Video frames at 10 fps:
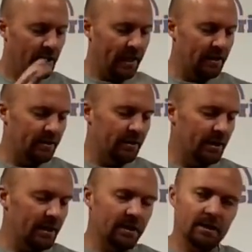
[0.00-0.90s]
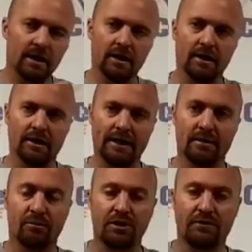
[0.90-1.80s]
in
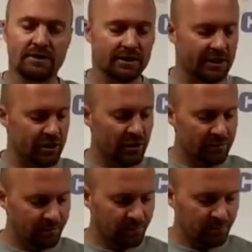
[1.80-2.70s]
the previous edition,